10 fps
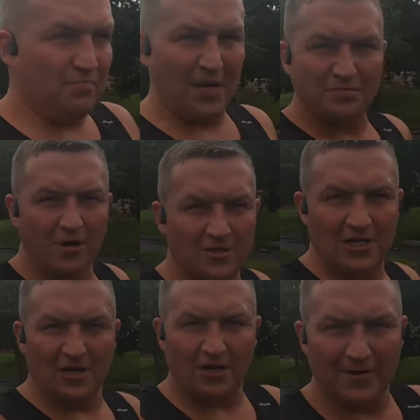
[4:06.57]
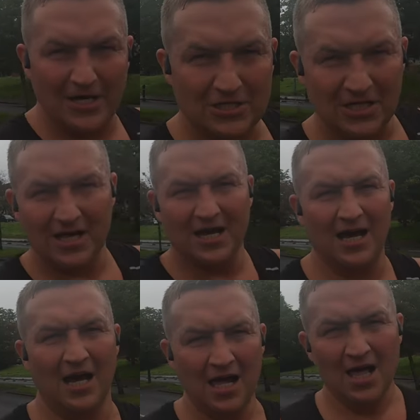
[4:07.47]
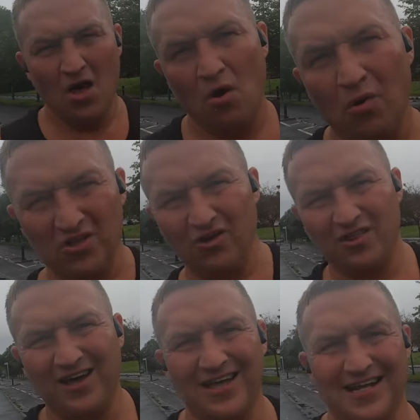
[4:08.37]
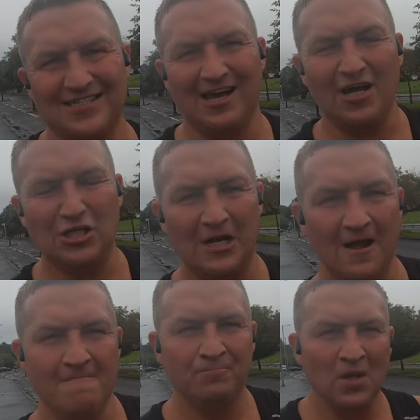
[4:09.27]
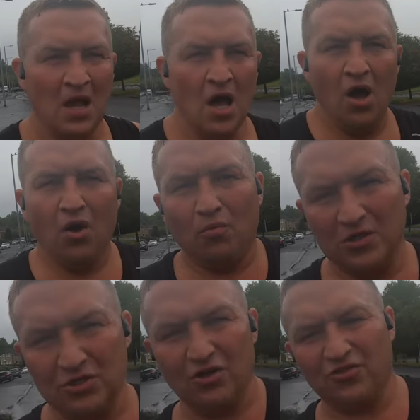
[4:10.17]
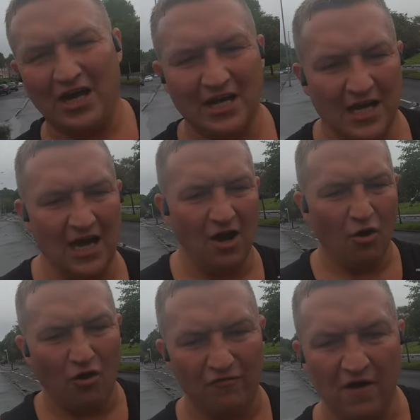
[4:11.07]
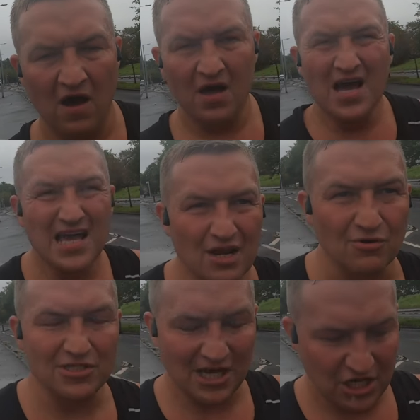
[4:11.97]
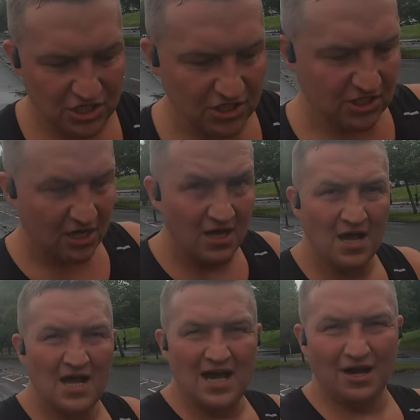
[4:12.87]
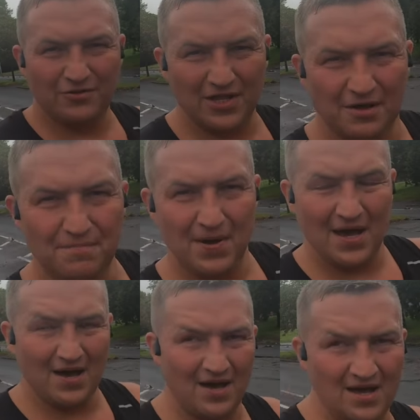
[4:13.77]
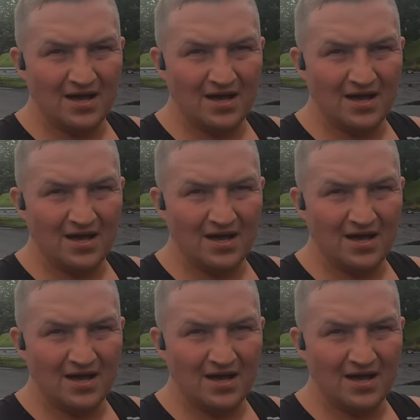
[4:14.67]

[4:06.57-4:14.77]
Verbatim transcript: Brings me on to another question. What do you think of this session? What do you think of your own sessions? How do they compare?